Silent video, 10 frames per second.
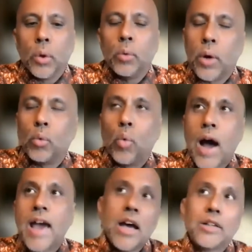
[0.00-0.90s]
Why,
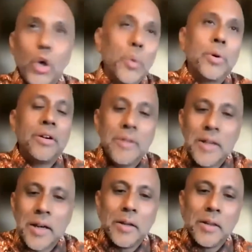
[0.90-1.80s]
why October?
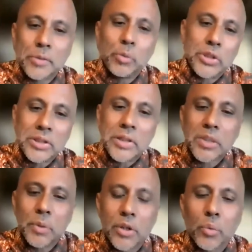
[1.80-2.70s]
And it's which is
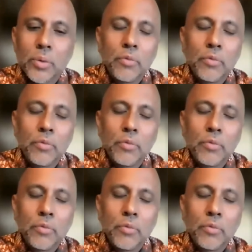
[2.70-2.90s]
next month.